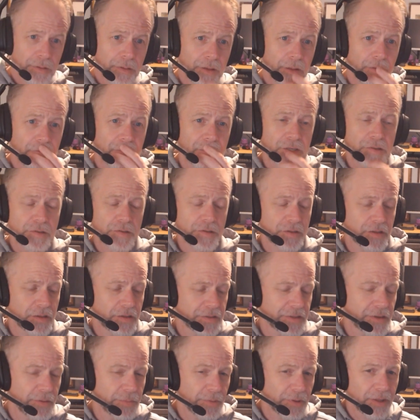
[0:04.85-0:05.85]
The Adventures of the
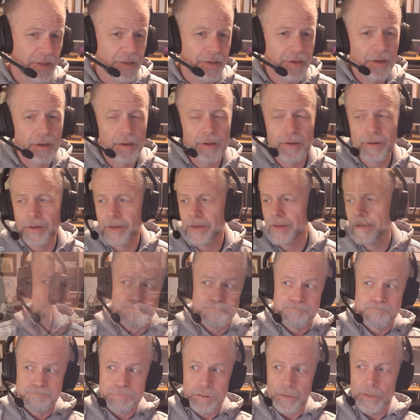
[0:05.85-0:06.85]
Zebulon Harding,
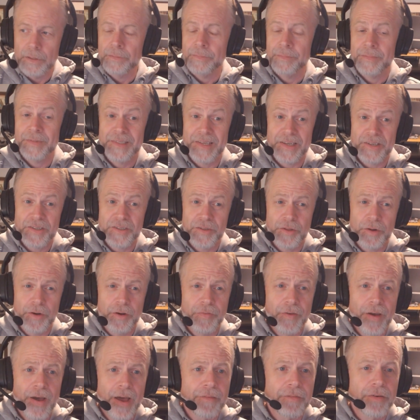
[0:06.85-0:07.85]
session
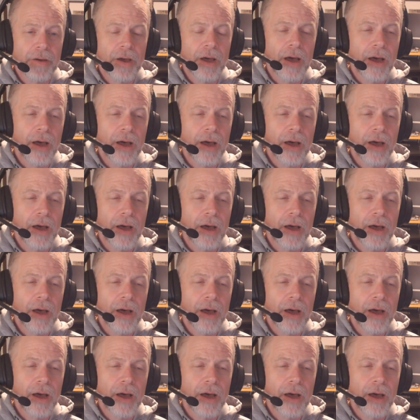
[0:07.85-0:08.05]
35.